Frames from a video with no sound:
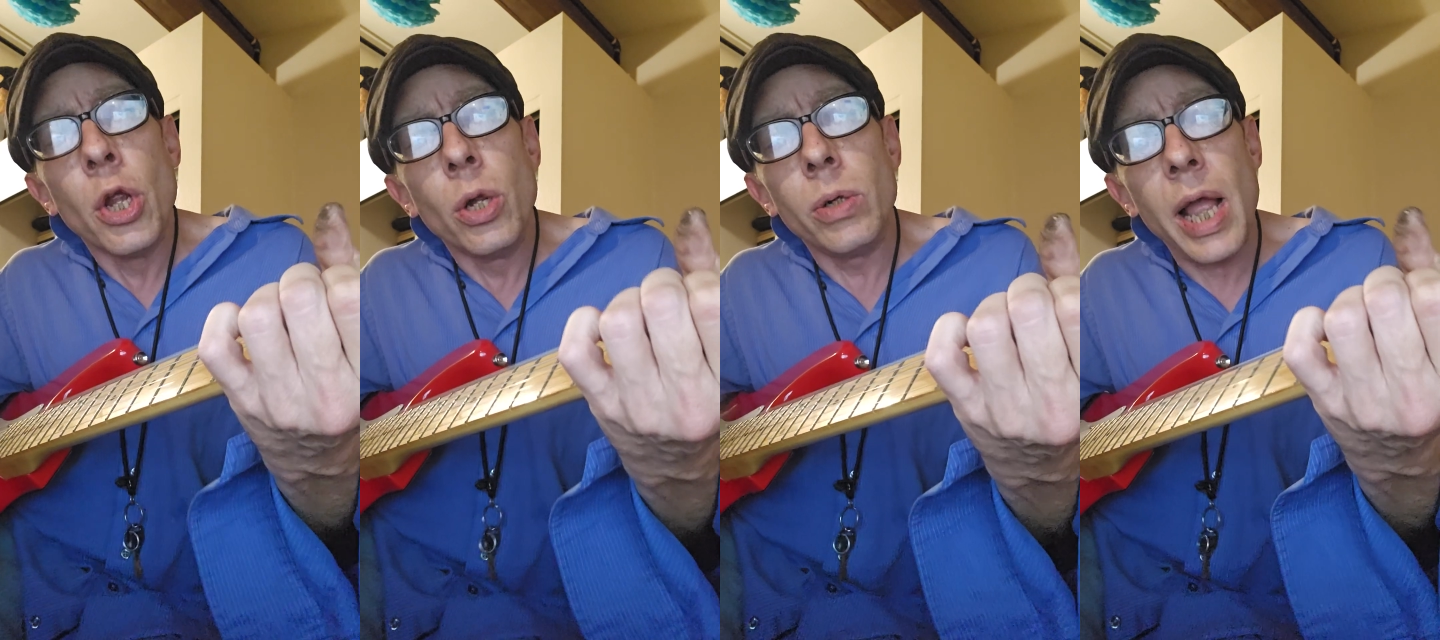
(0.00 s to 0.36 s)

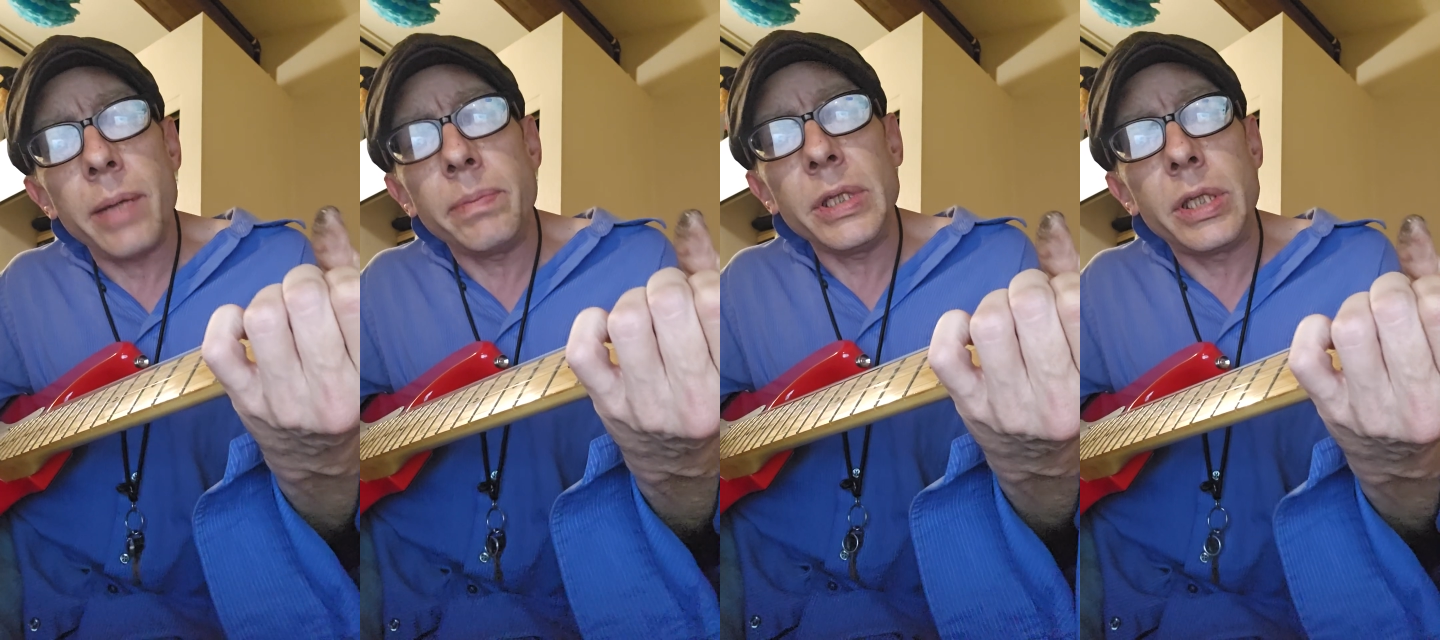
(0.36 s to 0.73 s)
who
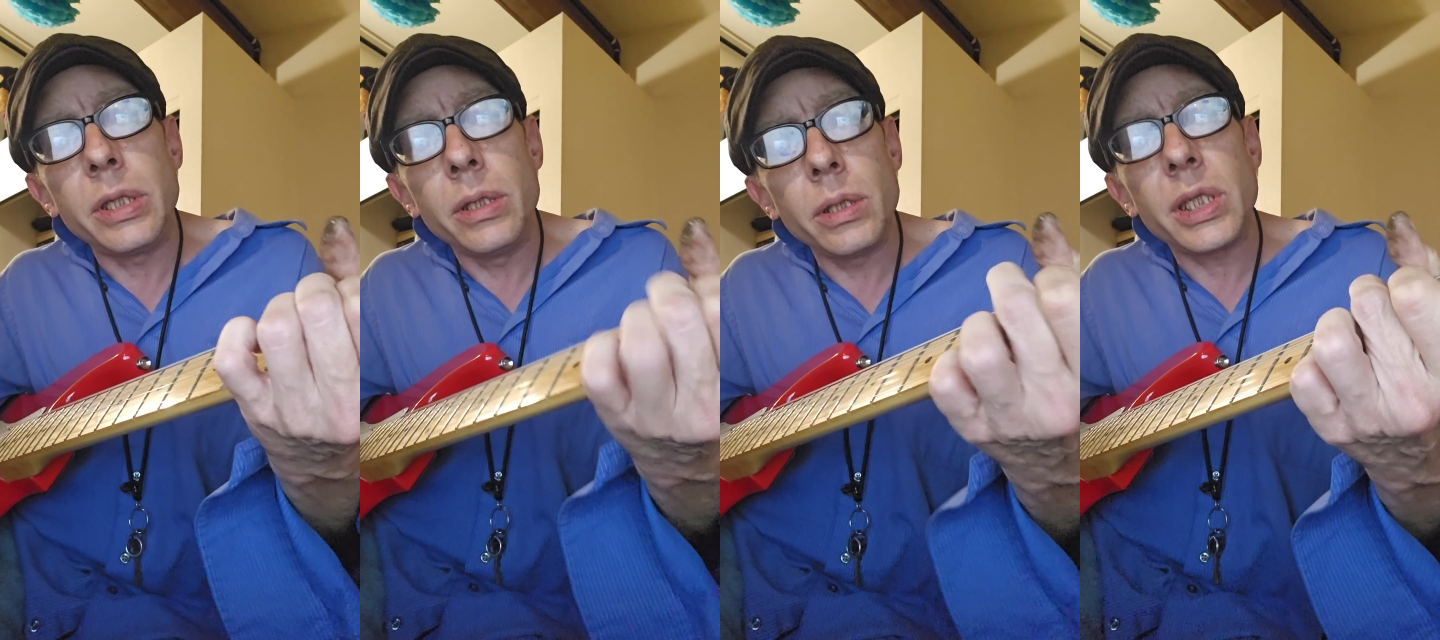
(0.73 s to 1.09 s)
led me
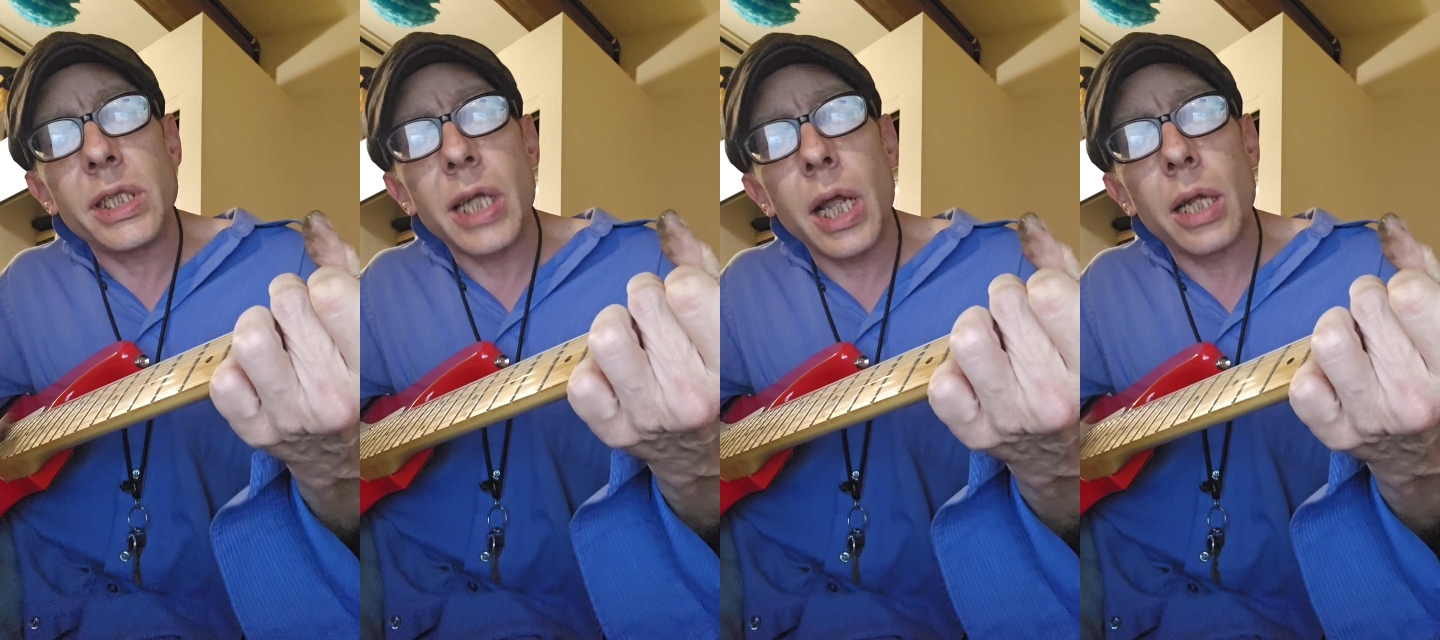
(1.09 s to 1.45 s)
to the
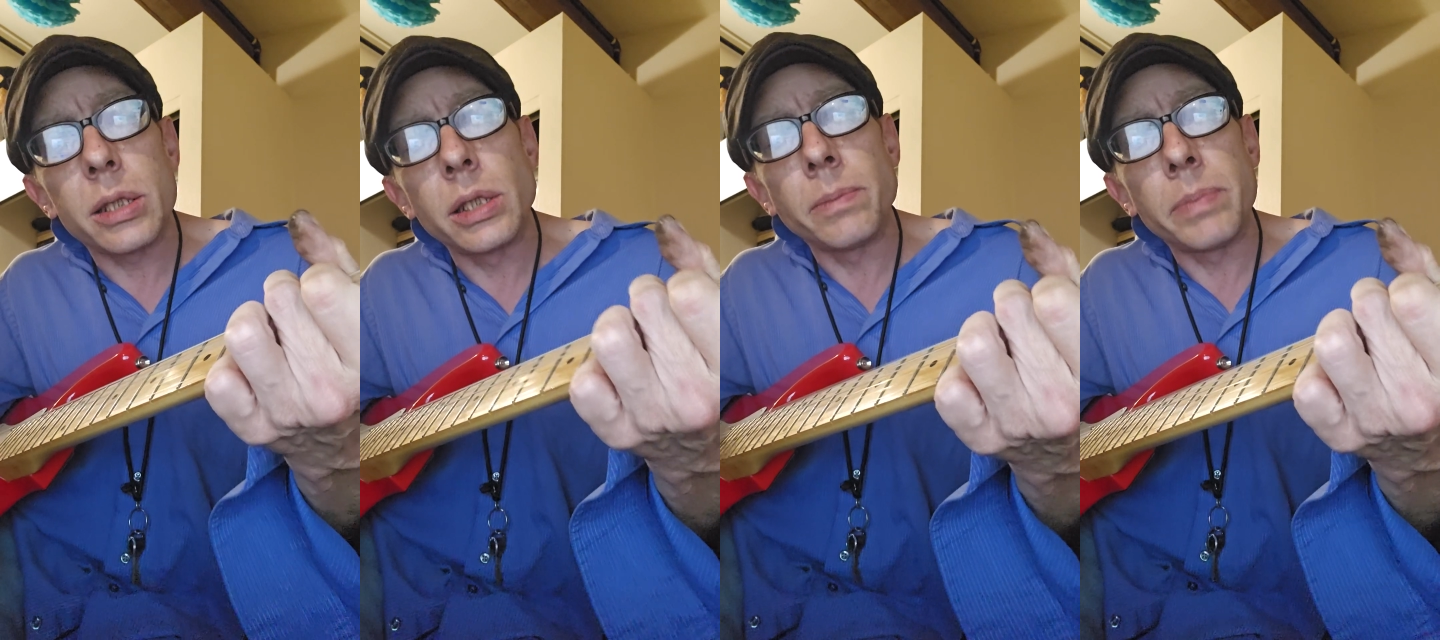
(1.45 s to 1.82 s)

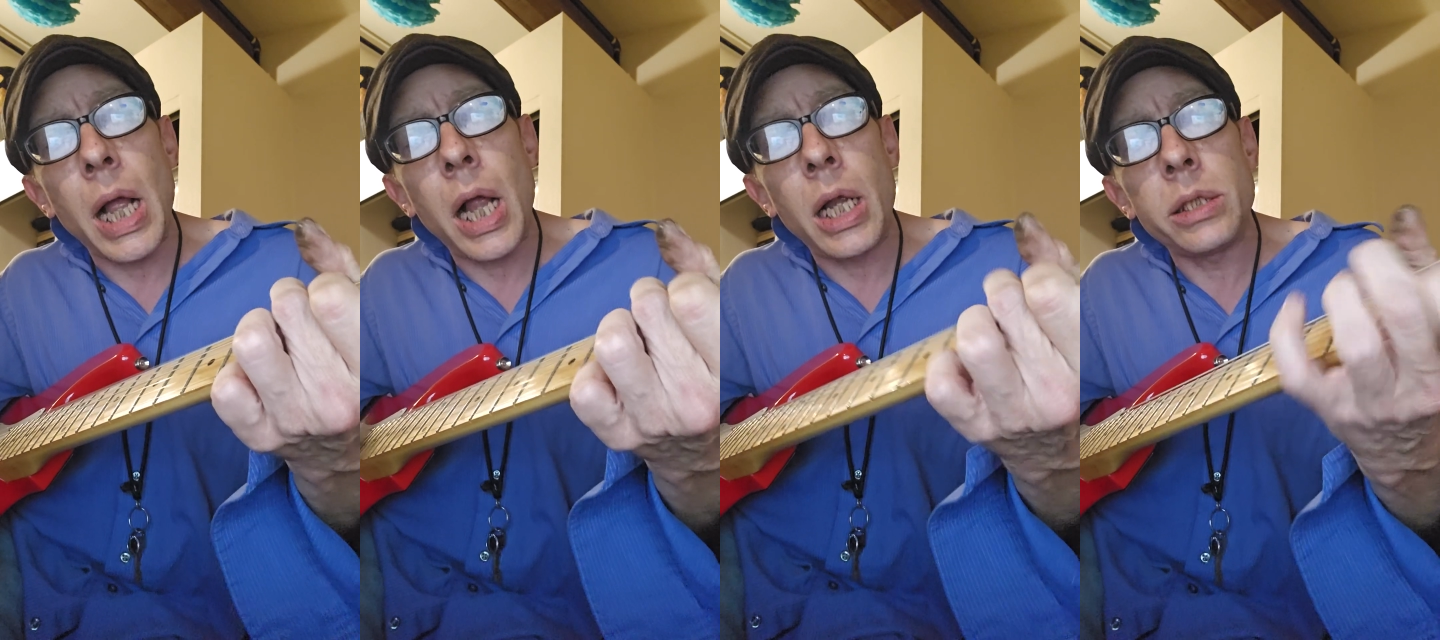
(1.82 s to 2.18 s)
tunnel
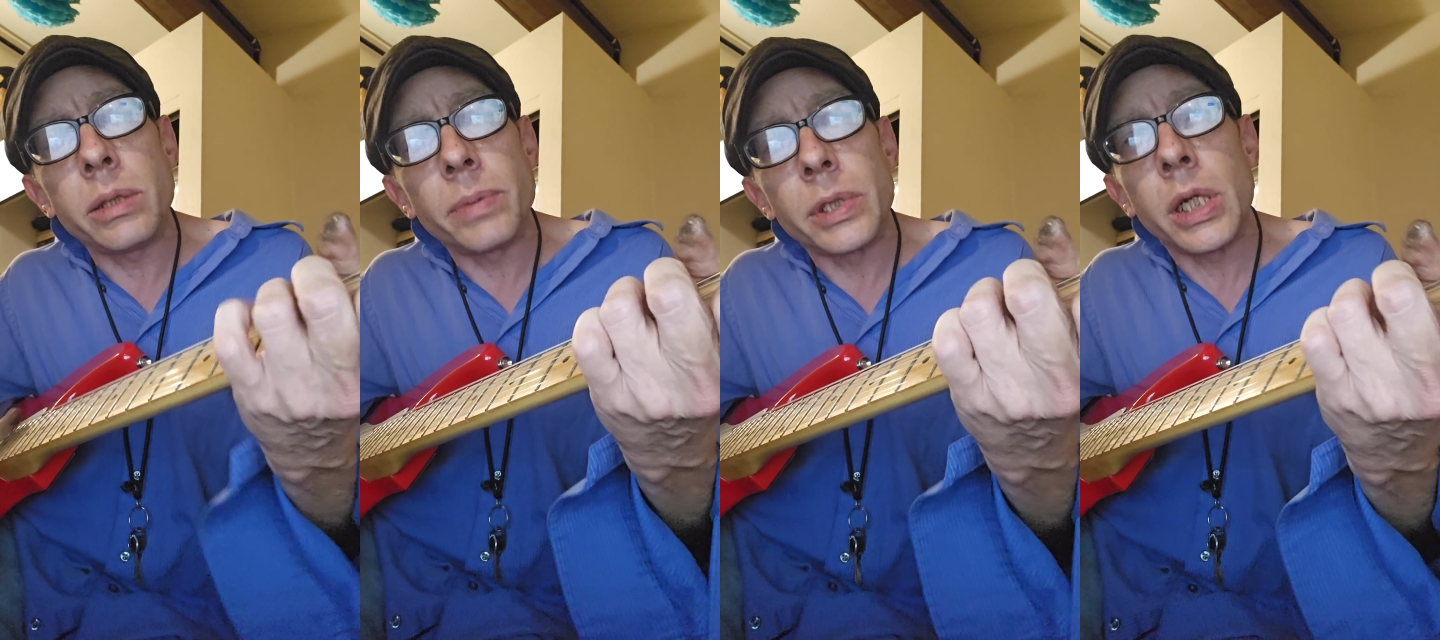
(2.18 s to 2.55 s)
by
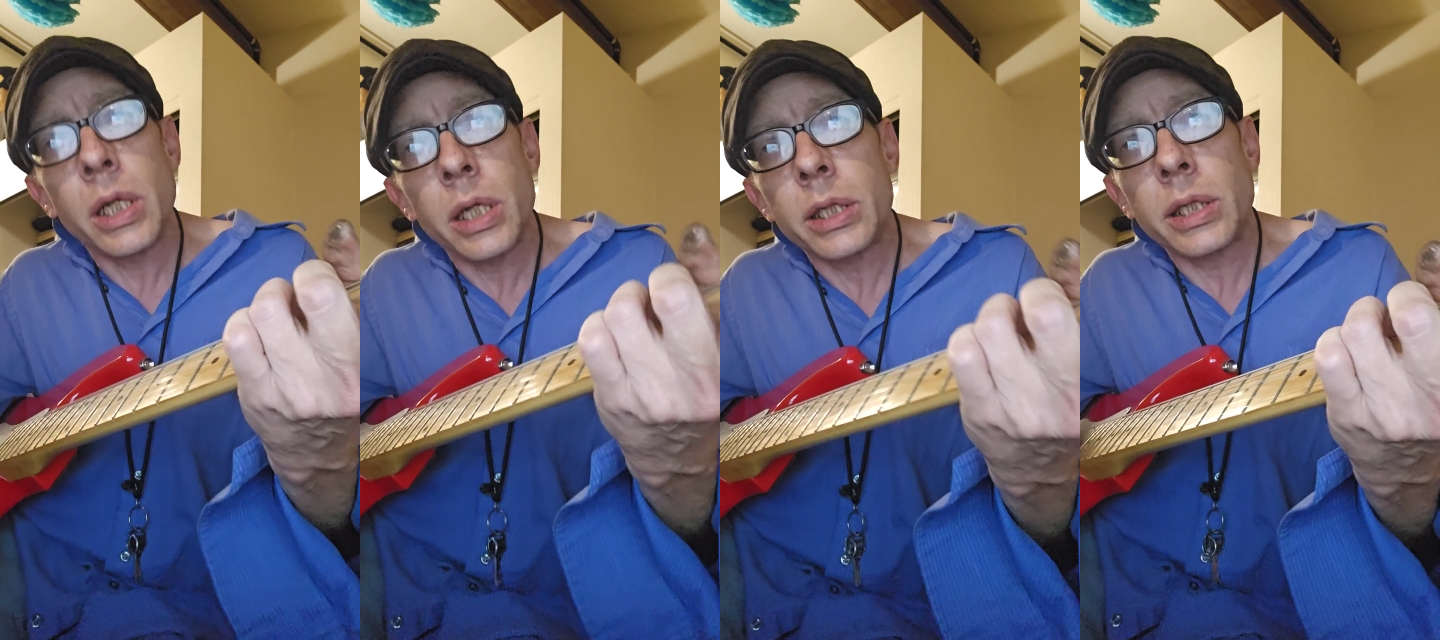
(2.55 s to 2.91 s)
the
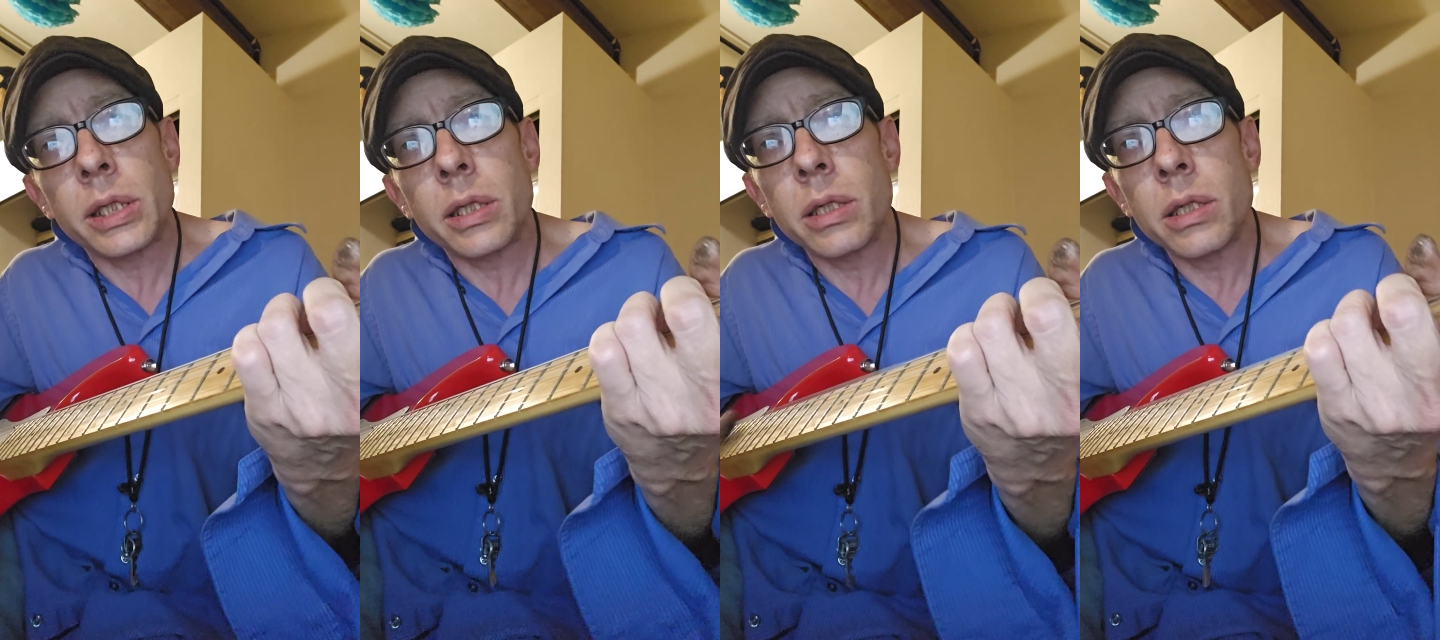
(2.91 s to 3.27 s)
bricks?